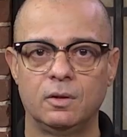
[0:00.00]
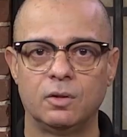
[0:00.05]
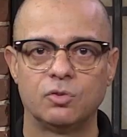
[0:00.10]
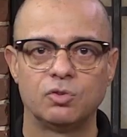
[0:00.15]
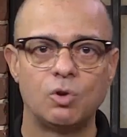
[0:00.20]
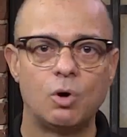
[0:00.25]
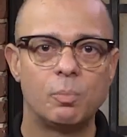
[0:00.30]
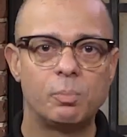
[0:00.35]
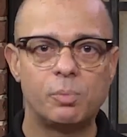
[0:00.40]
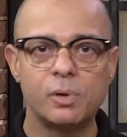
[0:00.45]

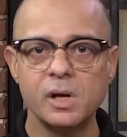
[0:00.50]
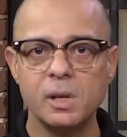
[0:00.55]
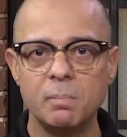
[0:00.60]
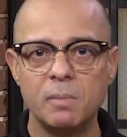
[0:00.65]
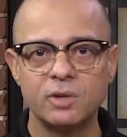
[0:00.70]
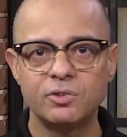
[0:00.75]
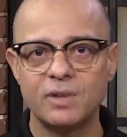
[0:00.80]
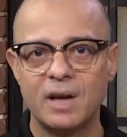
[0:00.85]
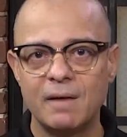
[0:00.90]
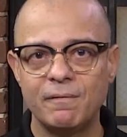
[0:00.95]
So pretty
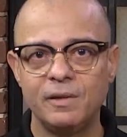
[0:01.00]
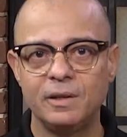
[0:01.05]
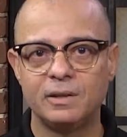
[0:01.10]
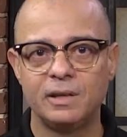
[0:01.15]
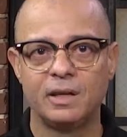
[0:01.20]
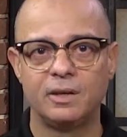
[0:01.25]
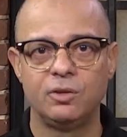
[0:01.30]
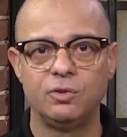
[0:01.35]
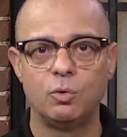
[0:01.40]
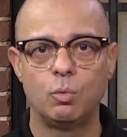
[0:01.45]
much
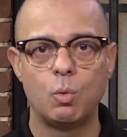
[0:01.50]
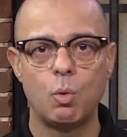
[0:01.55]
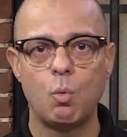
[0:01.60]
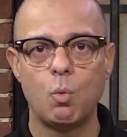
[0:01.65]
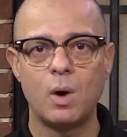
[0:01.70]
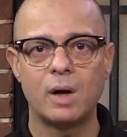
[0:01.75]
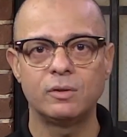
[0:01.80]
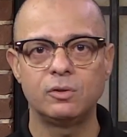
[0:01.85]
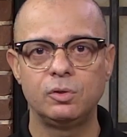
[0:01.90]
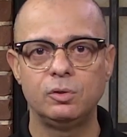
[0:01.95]
everything you will
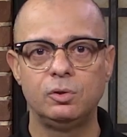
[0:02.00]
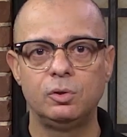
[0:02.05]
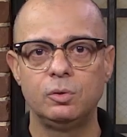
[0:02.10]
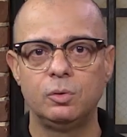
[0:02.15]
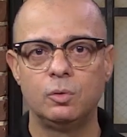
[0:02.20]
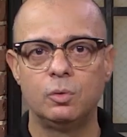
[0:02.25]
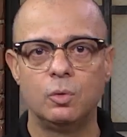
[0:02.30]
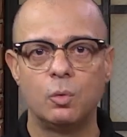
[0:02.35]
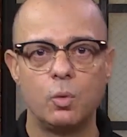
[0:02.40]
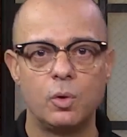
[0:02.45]
want to
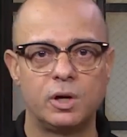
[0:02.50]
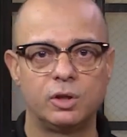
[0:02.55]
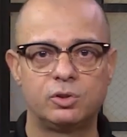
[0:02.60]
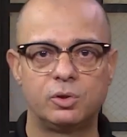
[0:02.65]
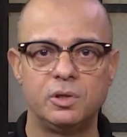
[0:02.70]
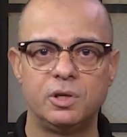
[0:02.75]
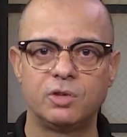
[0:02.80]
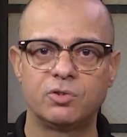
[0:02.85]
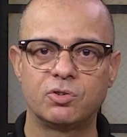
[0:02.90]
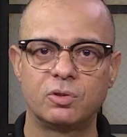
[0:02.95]
do with a
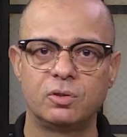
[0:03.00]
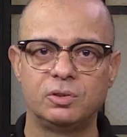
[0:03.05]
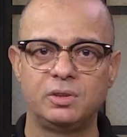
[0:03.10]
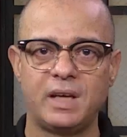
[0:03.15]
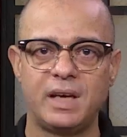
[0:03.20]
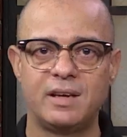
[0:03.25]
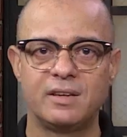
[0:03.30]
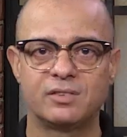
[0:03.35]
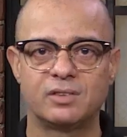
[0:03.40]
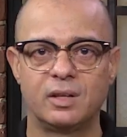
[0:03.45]
traditional
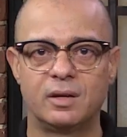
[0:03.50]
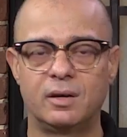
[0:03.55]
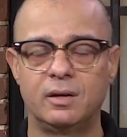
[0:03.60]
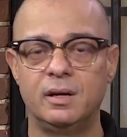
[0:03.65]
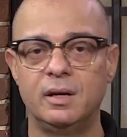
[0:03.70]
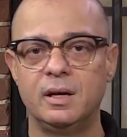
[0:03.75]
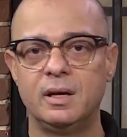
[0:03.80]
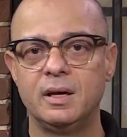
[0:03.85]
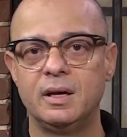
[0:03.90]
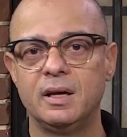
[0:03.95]
data
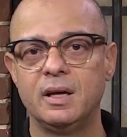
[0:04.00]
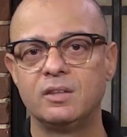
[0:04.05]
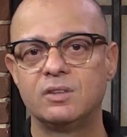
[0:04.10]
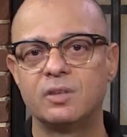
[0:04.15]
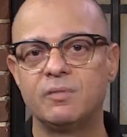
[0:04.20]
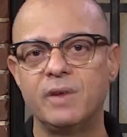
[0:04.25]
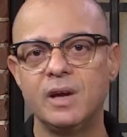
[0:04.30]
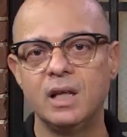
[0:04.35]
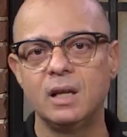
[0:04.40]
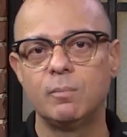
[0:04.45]
center
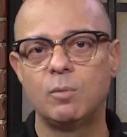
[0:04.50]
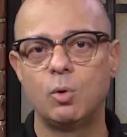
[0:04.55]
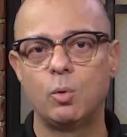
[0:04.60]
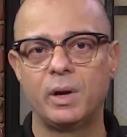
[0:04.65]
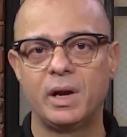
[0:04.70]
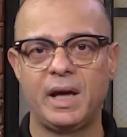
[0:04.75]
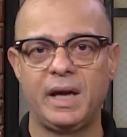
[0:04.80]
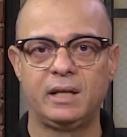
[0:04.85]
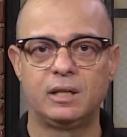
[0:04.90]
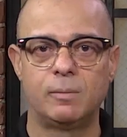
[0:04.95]
is available
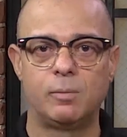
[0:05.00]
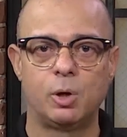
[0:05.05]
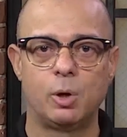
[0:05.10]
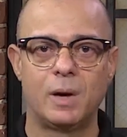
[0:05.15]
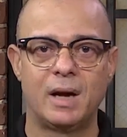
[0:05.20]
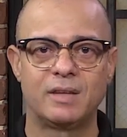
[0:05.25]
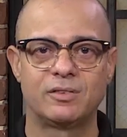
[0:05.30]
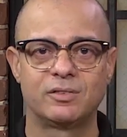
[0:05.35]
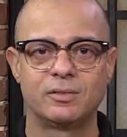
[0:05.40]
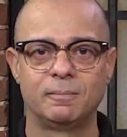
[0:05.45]
with
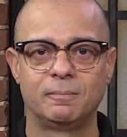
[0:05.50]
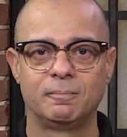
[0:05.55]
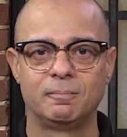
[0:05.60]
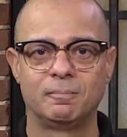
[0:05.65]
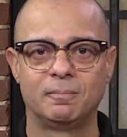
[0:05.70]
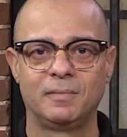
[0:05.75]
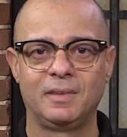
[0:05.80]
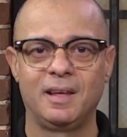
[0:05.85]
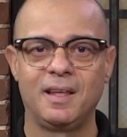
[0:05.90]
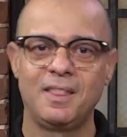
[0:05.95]
AWS.
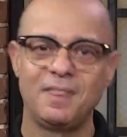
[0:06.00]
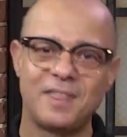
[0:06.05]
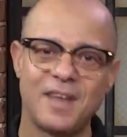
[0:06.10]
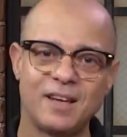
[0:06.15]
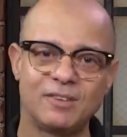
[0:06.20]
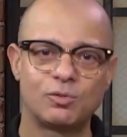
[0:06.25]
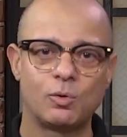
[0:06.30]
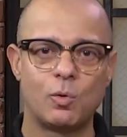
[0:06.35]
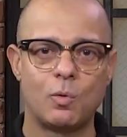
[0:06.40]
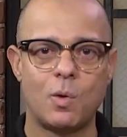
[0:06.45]

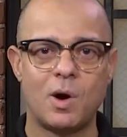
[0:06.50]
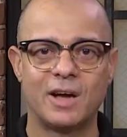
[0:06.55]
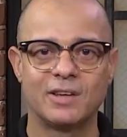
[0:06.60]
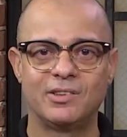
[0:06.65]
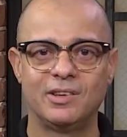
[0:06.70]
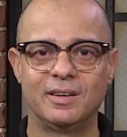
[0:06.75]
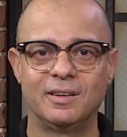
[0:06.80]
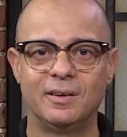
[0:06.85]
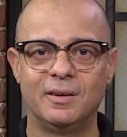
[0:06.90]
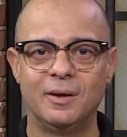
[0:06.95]
Thanks for
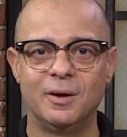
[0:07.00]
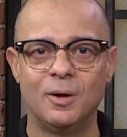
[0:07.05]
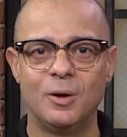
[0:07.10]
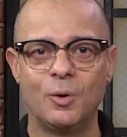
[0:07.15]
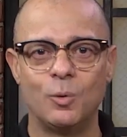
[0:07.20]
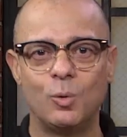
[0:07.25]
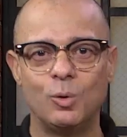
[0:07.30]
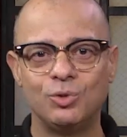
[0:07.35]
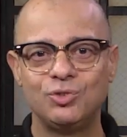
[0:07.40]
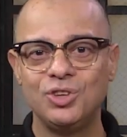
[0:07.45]
watching.
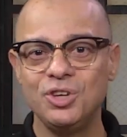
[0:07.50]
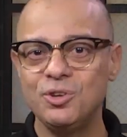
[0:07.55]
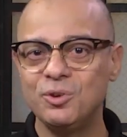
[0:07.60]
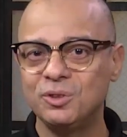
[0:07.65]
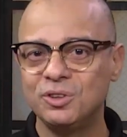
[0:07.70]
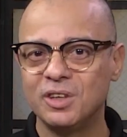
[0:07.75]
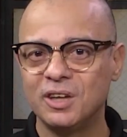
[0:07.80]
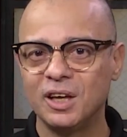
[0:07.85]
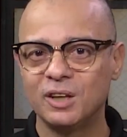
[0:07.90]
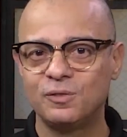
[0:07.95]
We'll see
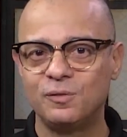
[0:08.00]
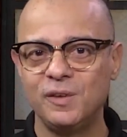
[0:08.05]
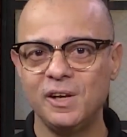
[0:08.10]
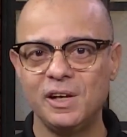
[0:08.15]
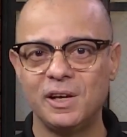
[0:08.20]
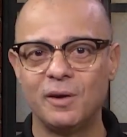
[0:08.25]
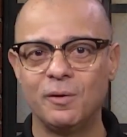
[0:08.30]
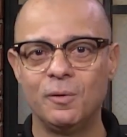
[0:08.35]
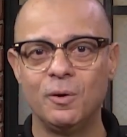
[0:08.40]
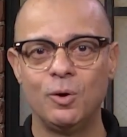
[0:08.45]
you in the next
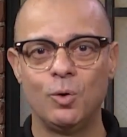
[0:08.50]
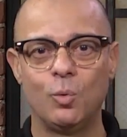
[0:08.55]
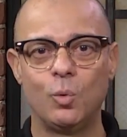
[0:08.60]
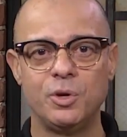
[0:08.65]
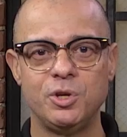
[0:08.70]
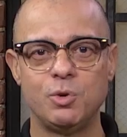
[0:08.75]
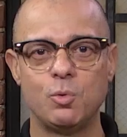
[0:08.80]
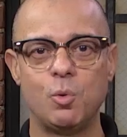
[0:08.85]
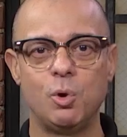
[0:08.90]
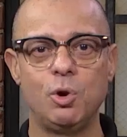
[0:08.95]
video
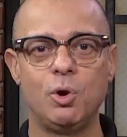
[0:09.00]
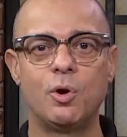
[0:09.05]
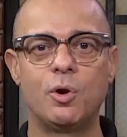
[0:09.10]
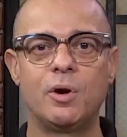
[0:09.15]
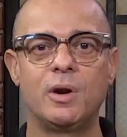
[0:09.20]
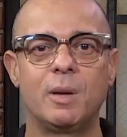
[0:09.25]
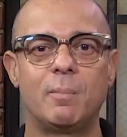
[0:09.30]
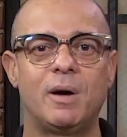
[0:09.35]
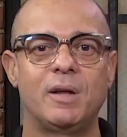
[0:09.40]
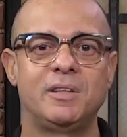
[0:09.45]
where you will
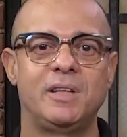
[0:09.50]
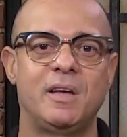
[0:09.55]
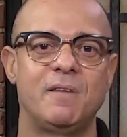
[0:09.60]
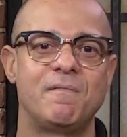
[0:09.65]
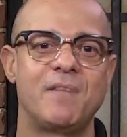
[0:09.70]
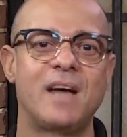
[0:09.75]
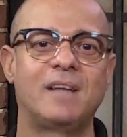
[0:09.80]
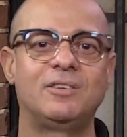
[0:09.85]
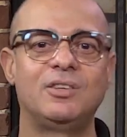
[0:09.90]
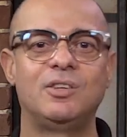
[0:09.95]
learn about the
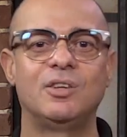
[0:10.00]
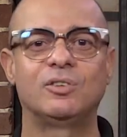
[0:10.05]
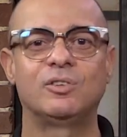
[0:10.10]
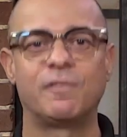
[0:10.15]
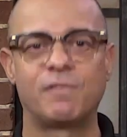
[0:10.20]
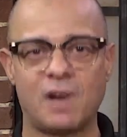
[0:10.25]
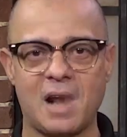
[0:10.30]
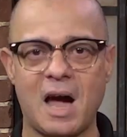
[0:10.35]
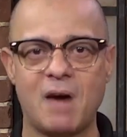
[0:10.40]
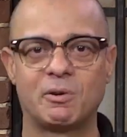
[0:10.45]
advantages
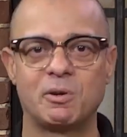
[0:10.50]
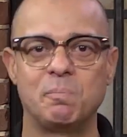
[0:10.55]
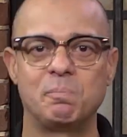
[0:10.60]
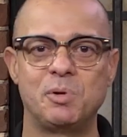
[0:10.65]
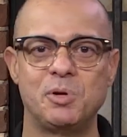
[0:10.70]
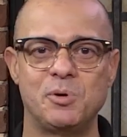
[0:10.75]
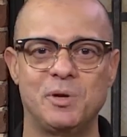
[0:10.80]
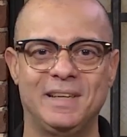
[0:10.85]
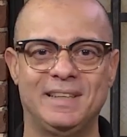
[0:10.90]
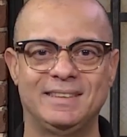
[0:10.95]
of cloud
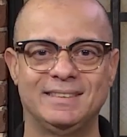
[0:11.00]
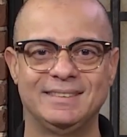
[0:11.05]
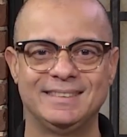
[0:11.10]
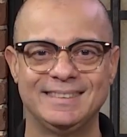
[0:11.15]
computing.